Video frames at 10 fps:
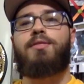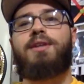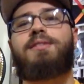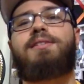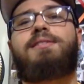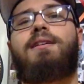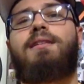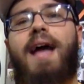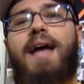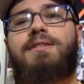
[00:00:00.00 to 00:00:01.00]
This is the
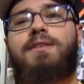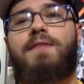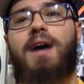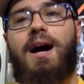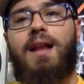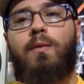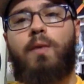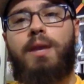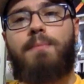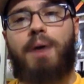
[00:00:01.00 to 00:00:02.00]
last of the
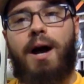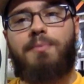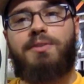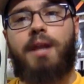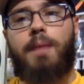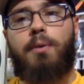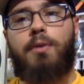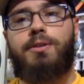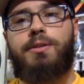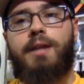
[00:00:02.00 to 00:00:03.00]
Halloween pops that I
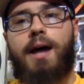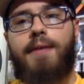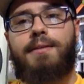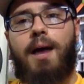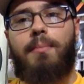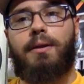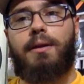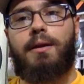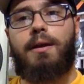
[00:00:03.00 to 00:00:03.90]
purchased at Hot Topic.